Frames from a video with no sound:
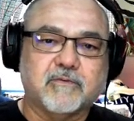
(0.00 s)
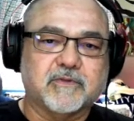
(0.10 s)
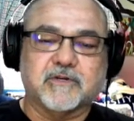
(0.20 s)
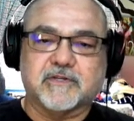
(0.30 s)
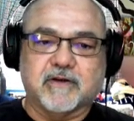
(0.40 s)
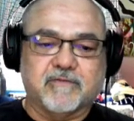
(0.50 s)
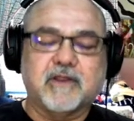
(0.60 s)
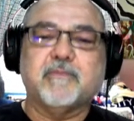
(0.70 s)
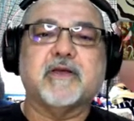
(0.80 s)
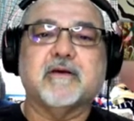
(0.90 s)
with yourself? How do
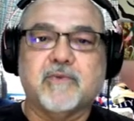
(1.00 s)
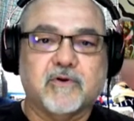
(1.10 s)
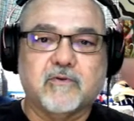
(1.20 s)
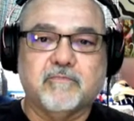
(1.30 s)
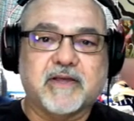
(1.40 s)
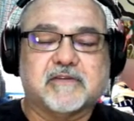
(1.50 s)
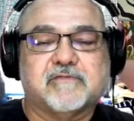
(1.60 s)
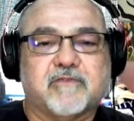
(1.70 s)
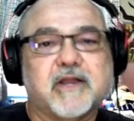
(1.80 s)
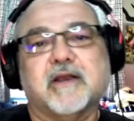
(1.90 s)
you become your own best
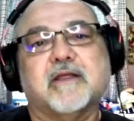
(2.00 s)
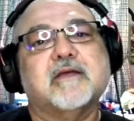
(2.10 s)
friend?